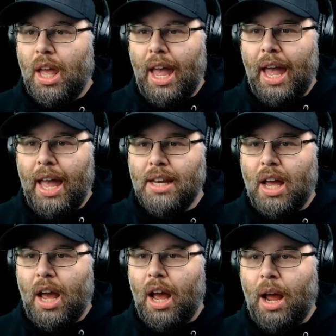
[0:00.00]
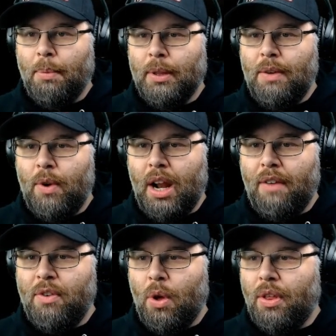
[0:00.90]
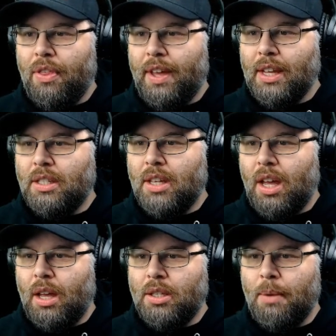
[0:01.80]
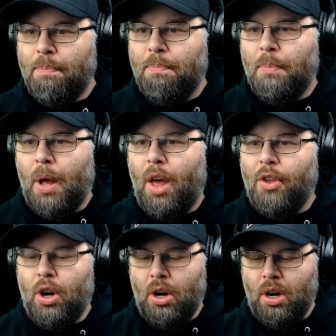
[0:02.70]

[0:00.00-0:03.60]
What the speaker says: And I believe we got a few other things. Some other